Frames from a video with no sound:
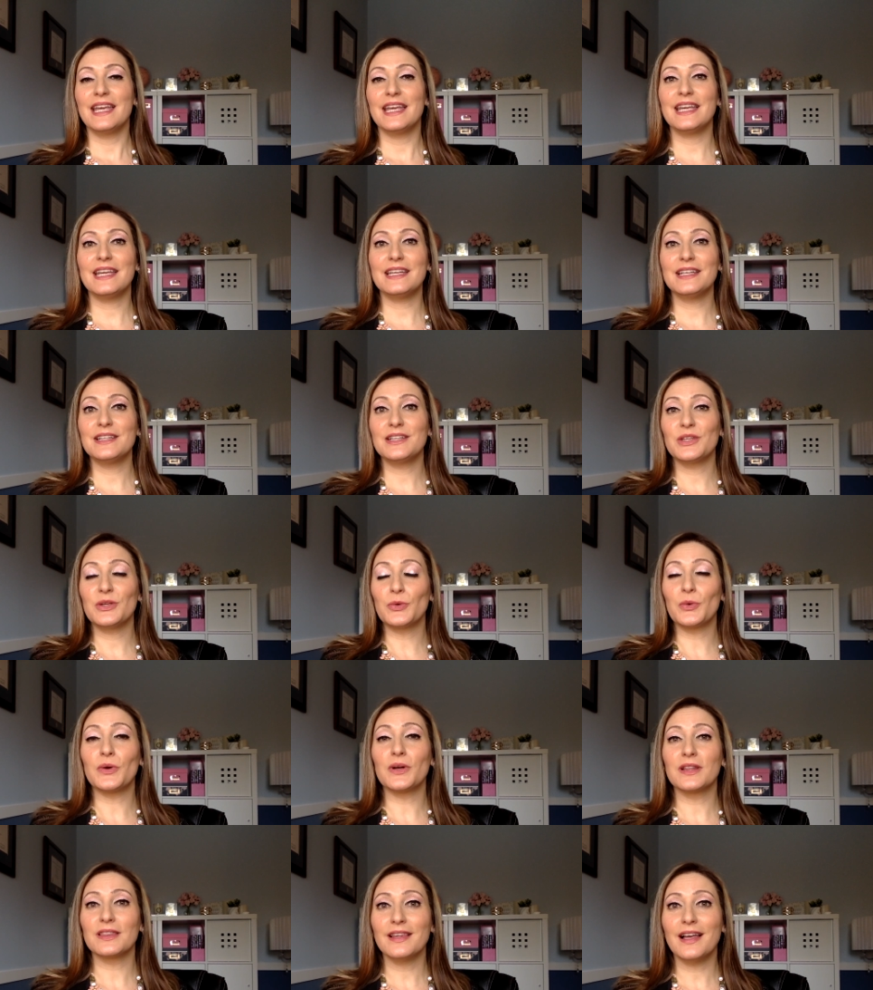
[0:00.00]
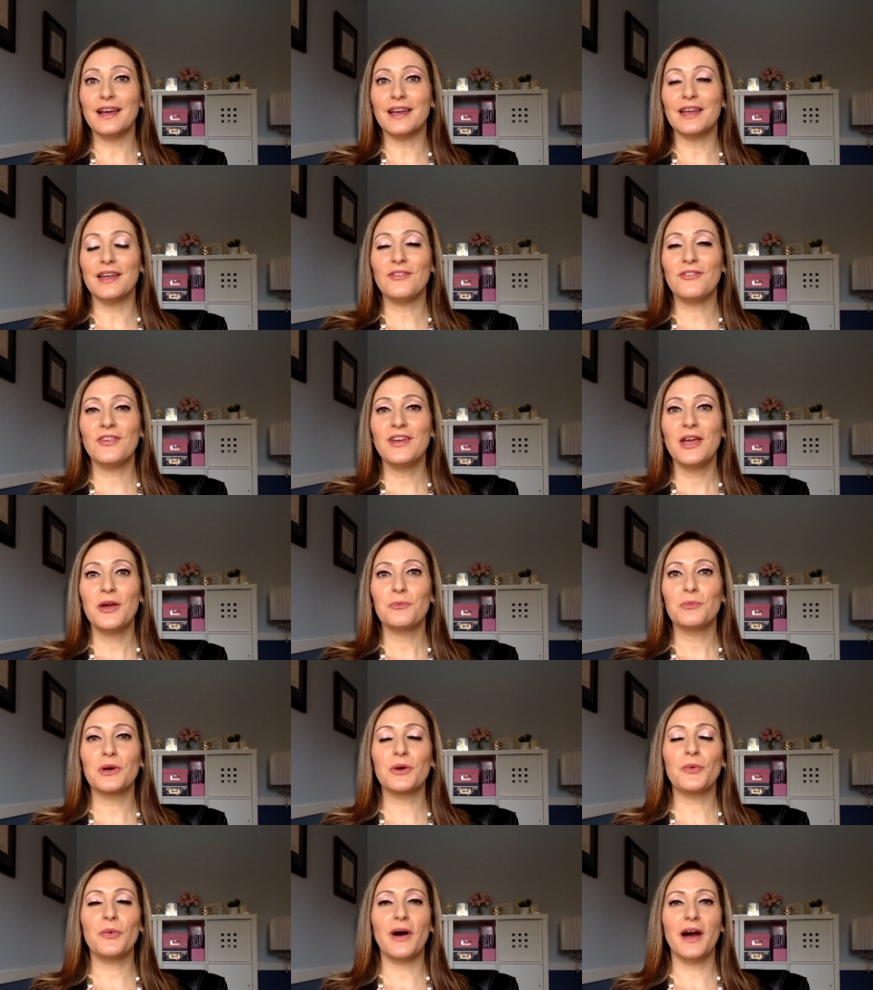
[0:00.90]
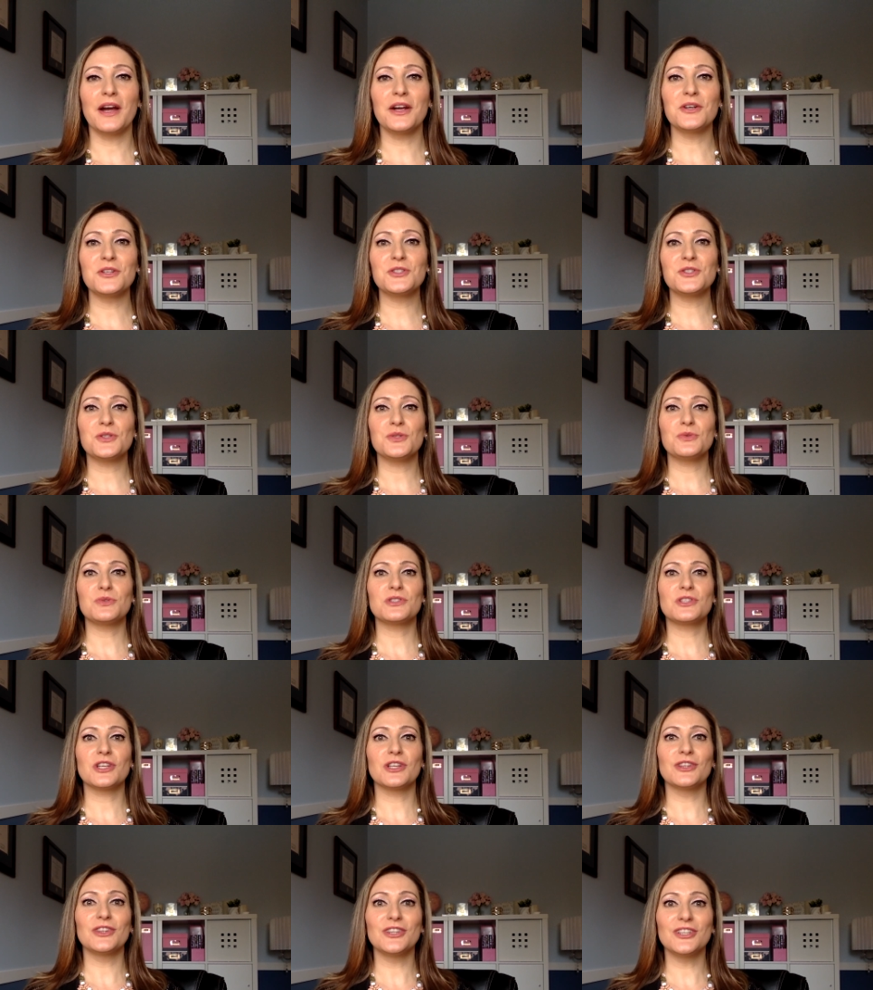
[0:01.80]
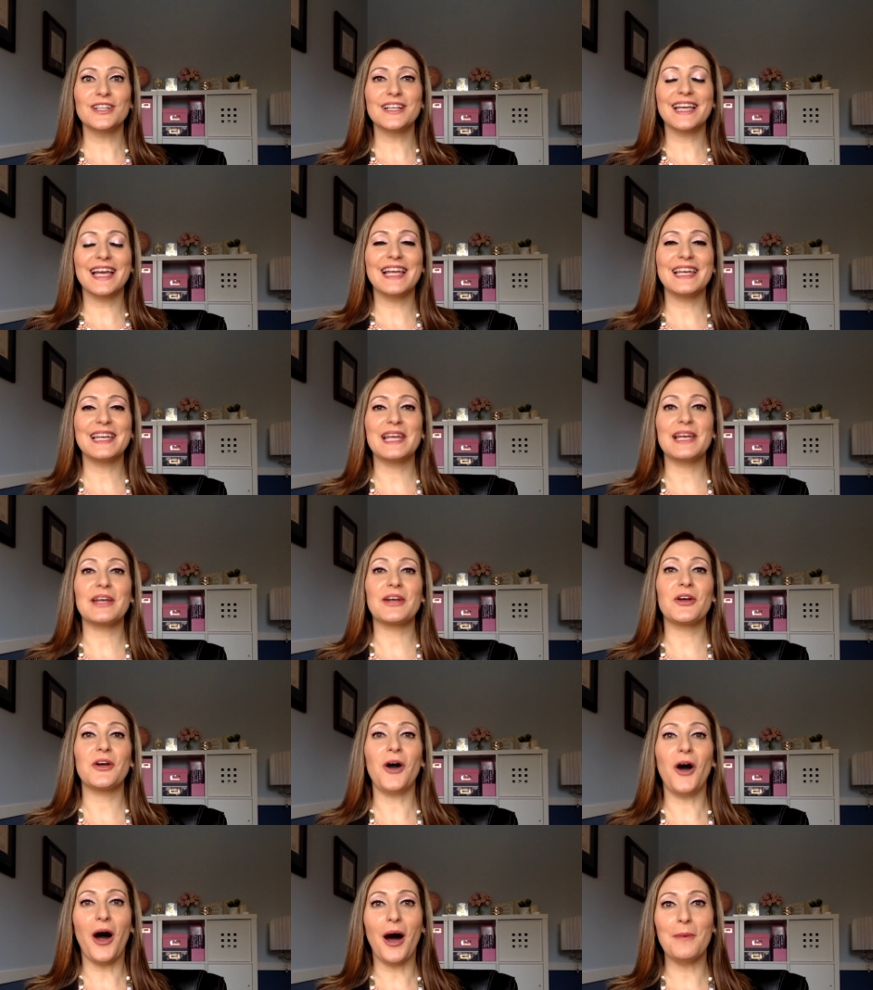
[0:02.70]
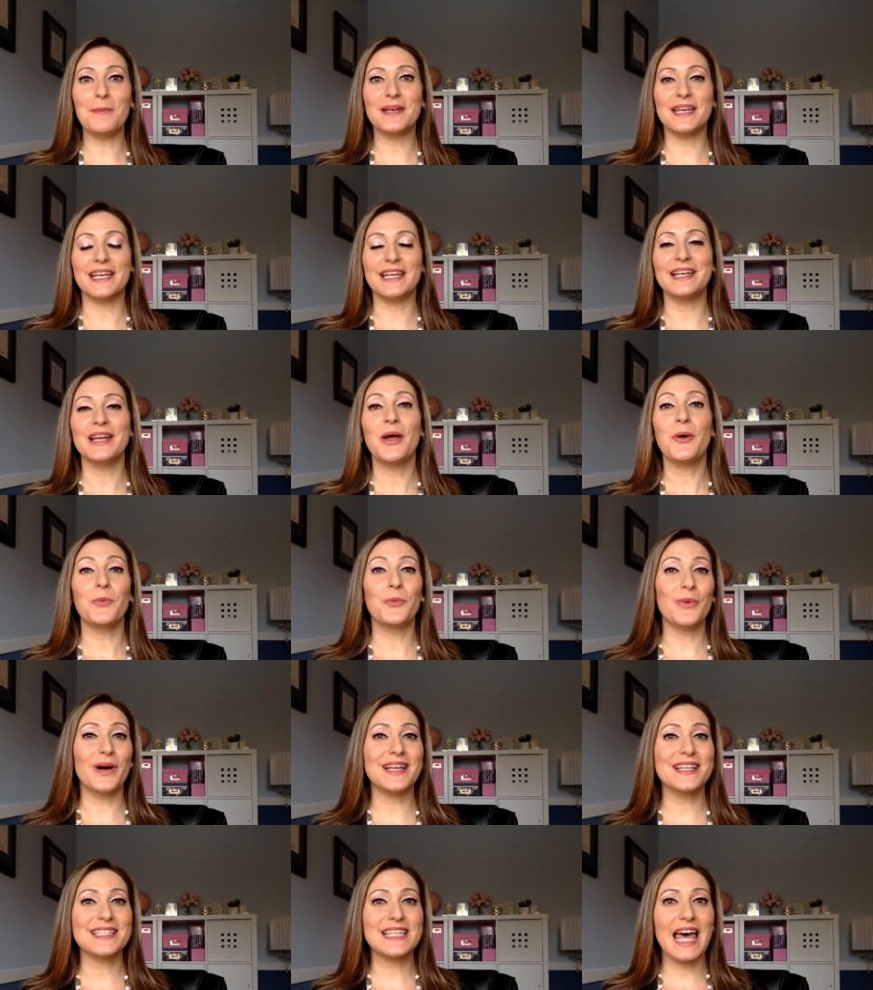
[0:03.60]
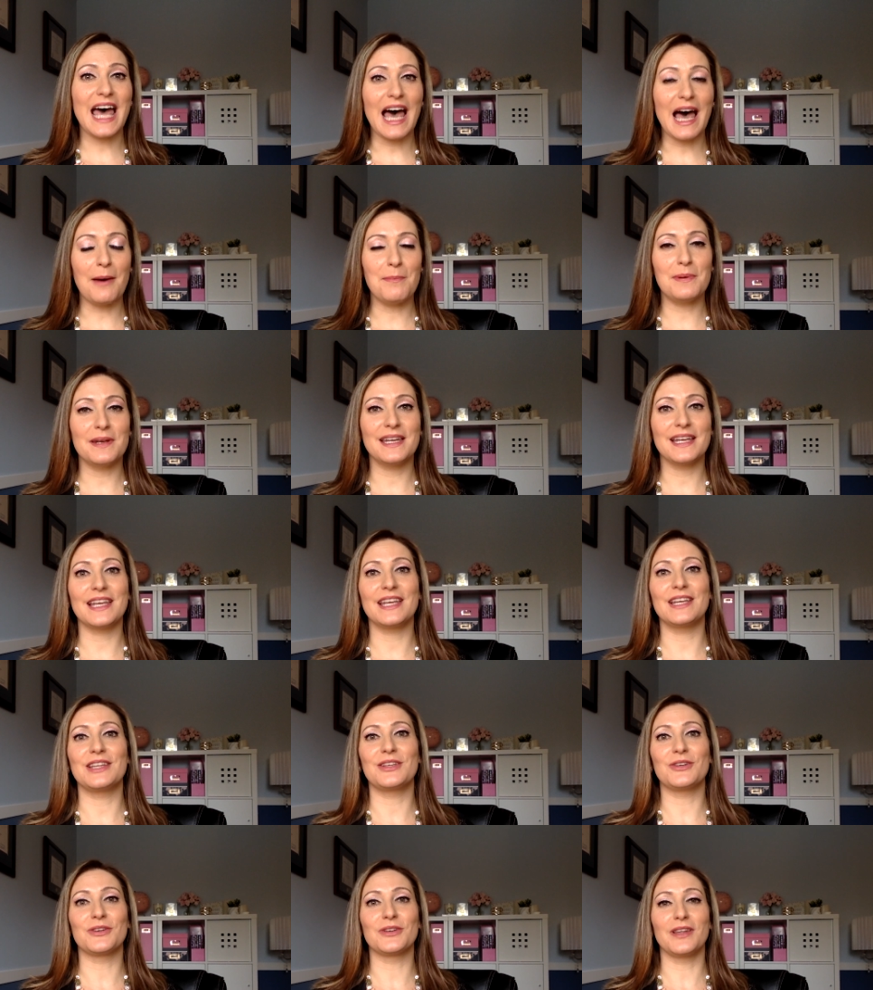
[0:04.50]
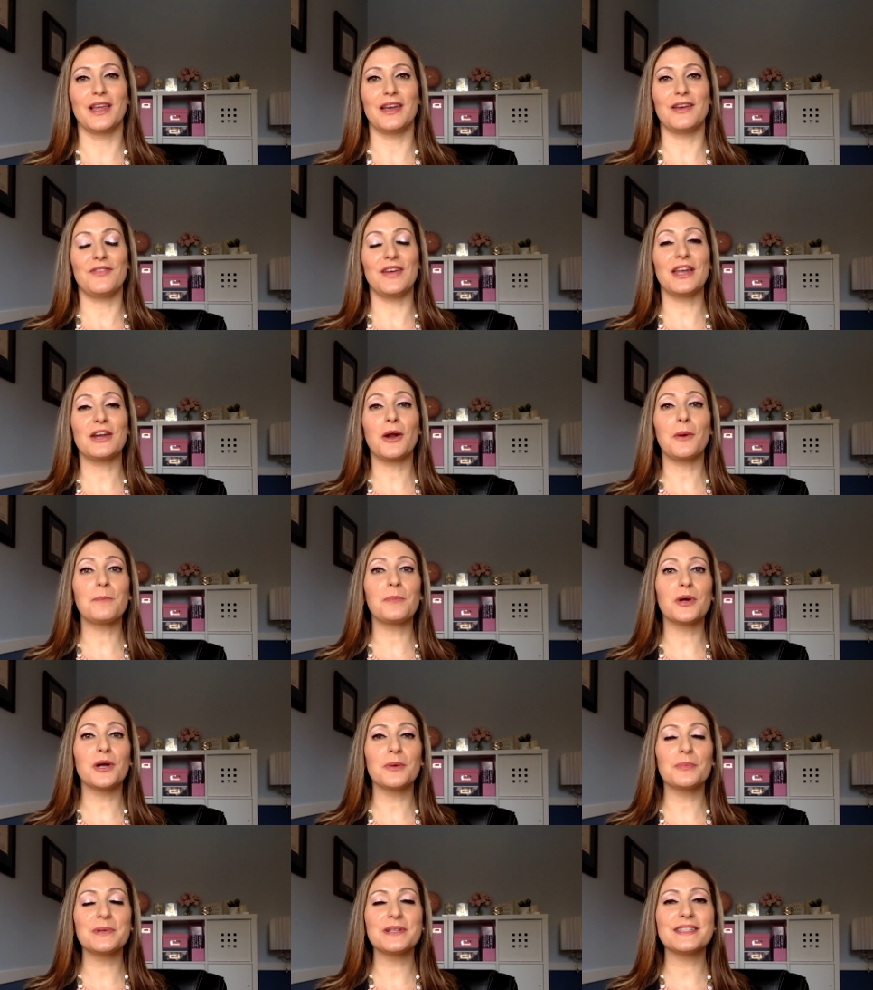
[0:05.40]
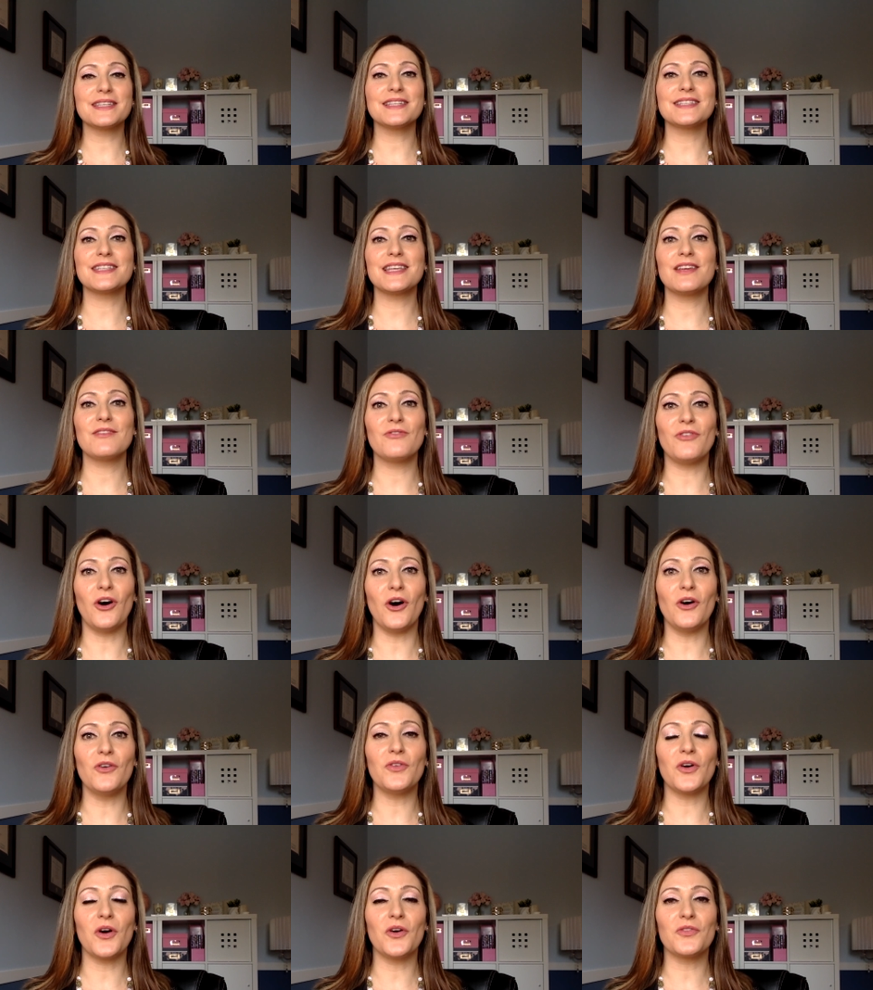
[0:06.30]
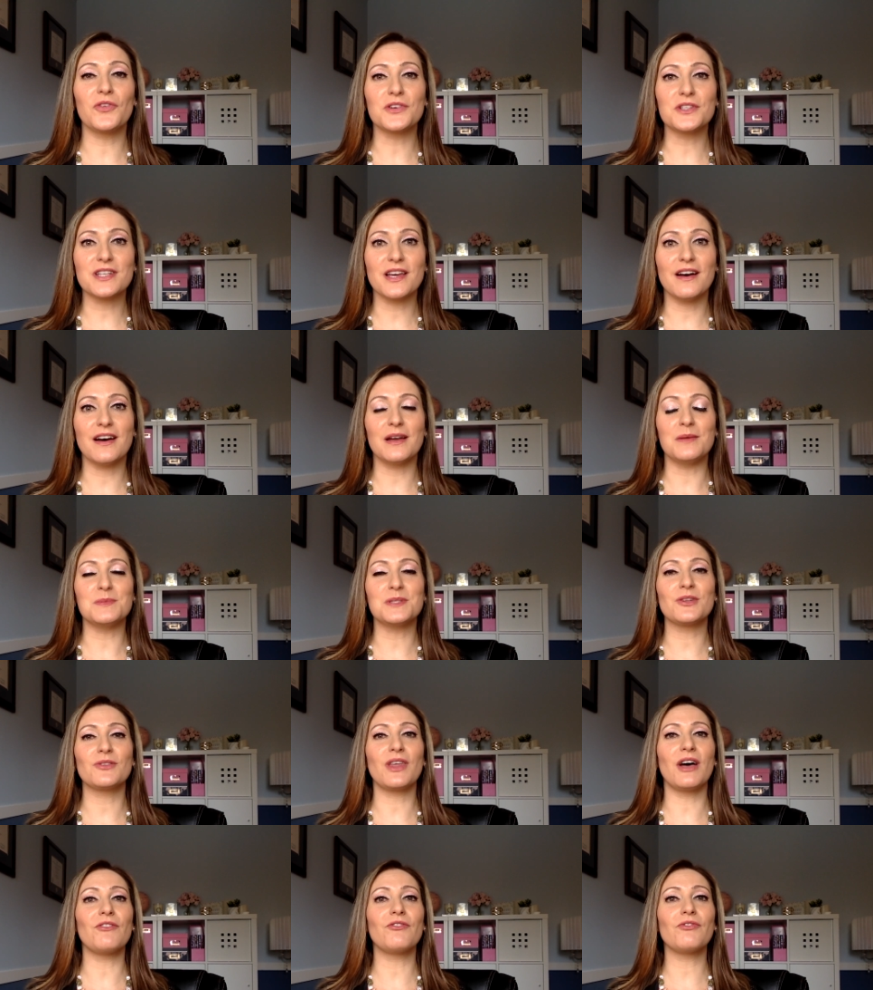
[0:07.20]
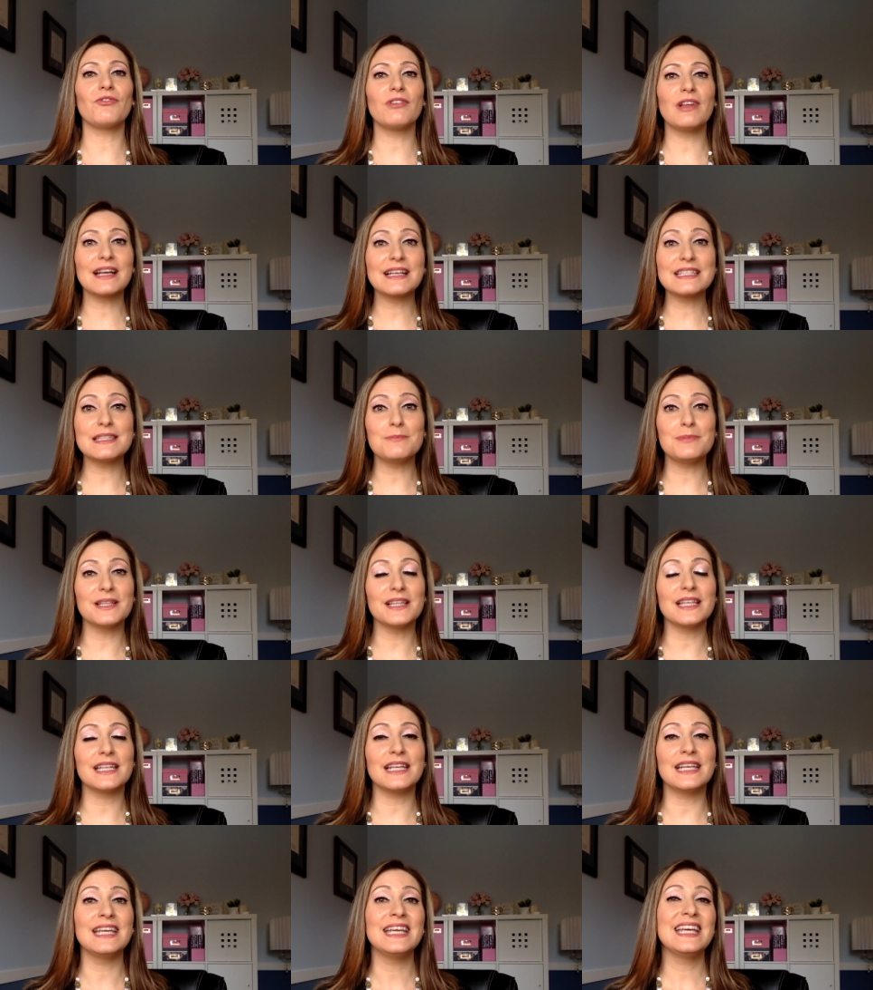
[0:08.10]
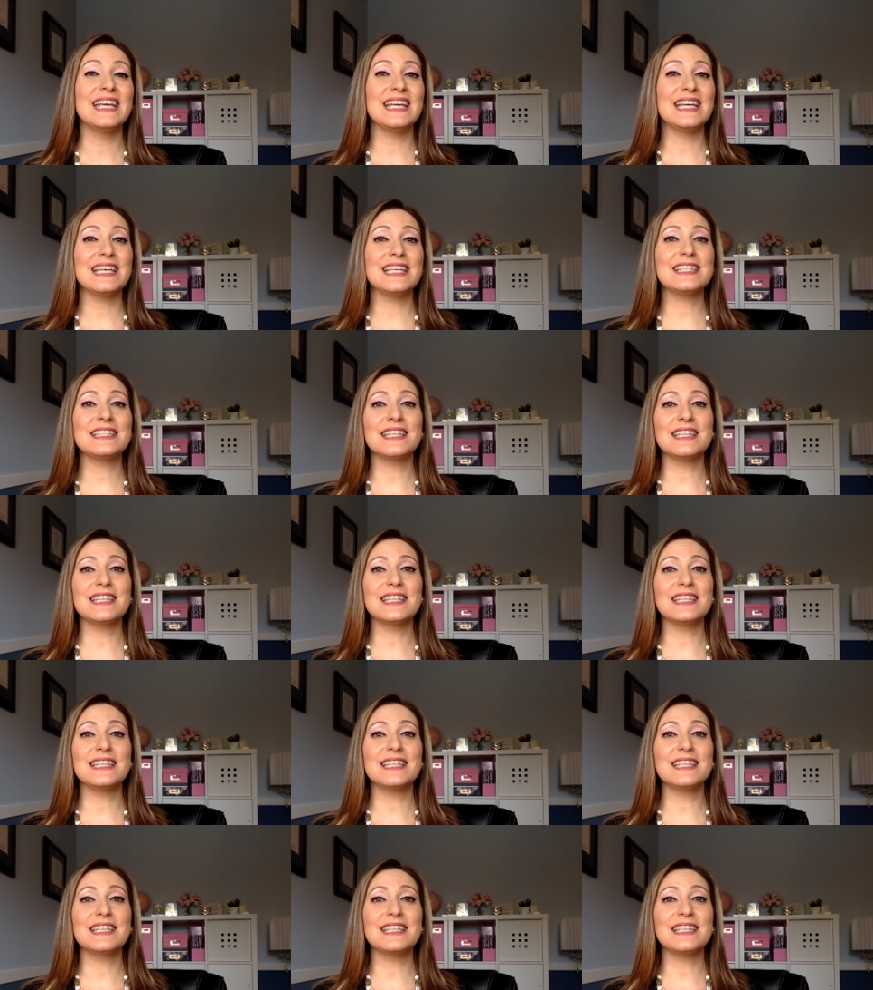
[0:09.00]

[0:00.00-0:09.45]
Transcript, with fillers: in your life requires you to look at and accommodate what is happening in your life. And our purposes evolve over time, so that flexibility is